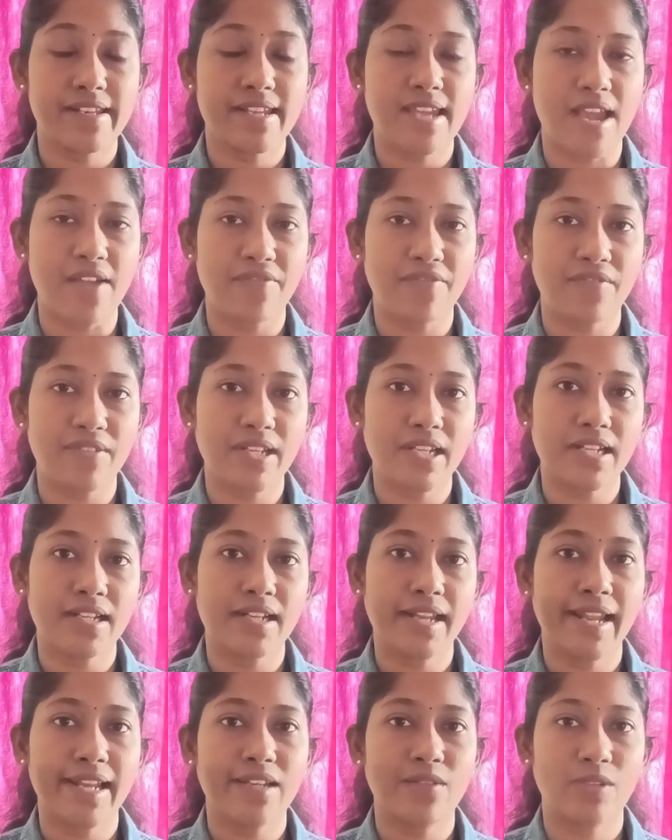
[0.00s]

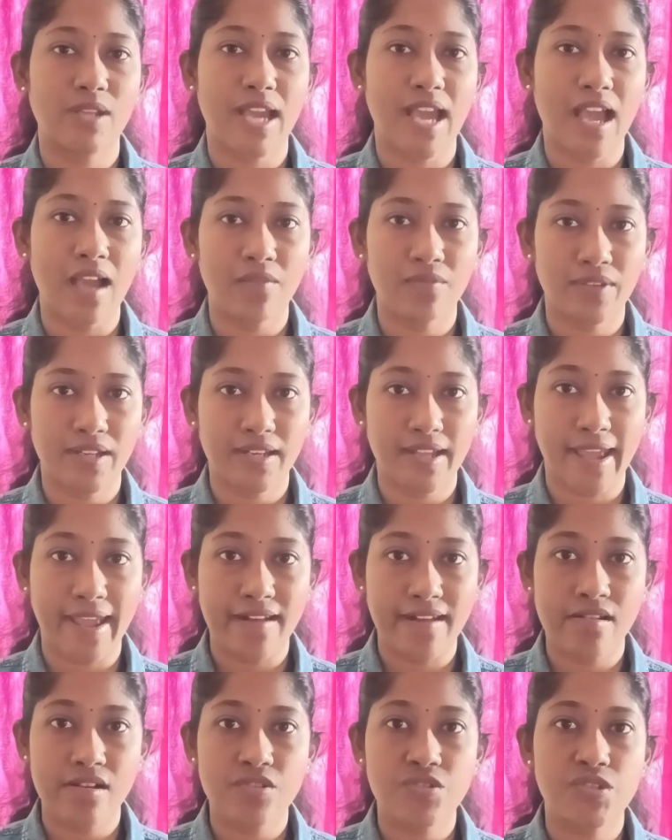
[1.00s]
definitely it will have an
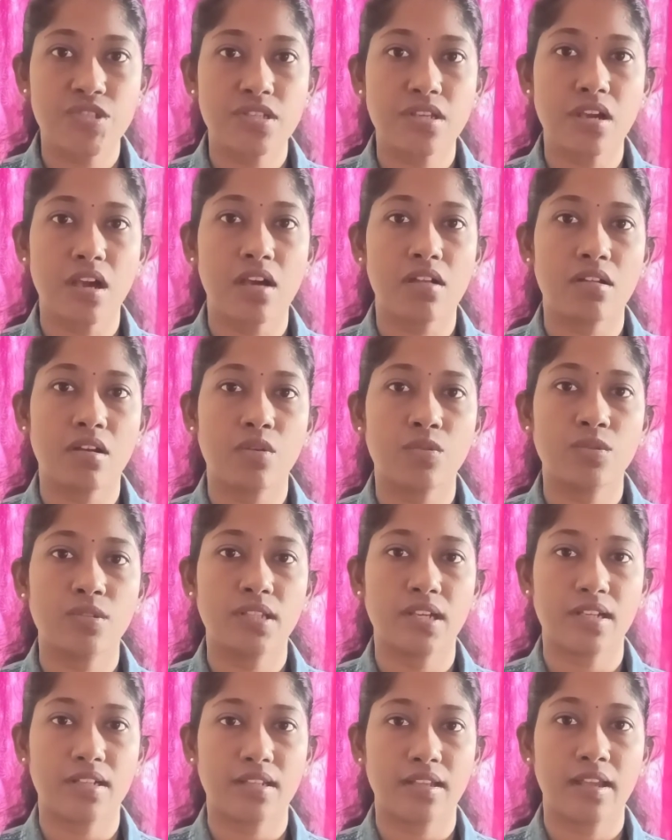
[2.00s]
energy around
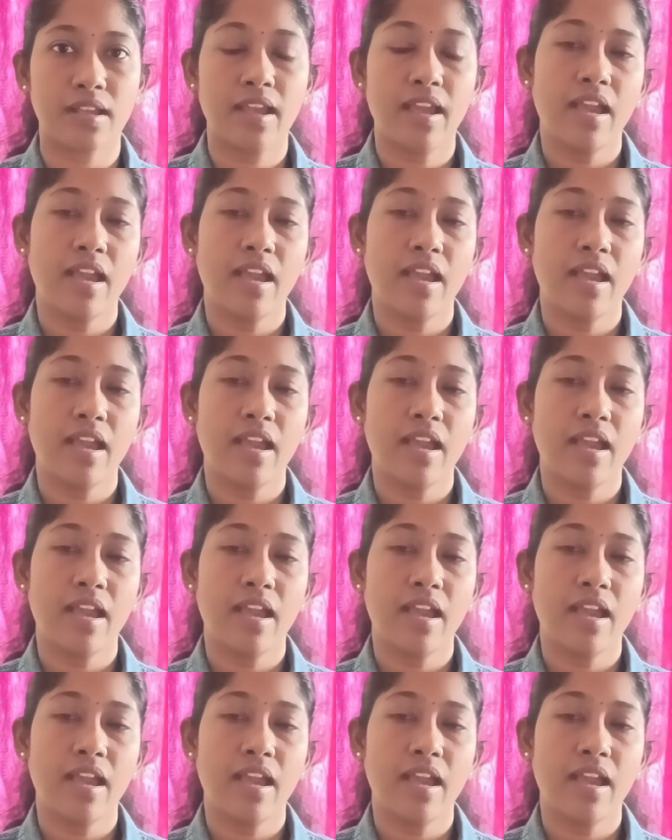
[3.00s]
that.